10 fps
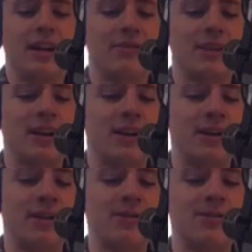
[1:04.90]
I've
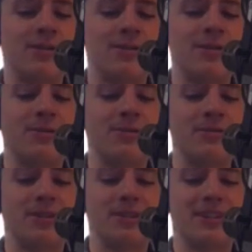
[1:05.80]
got
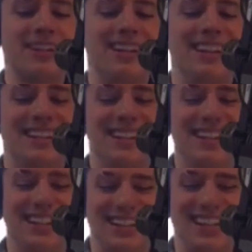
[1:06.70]
hoes.
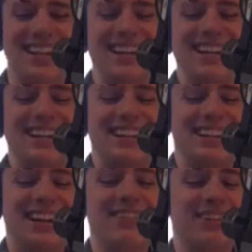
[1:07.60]
Uh-huh.
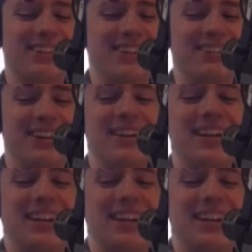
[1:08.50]
All right, here we go.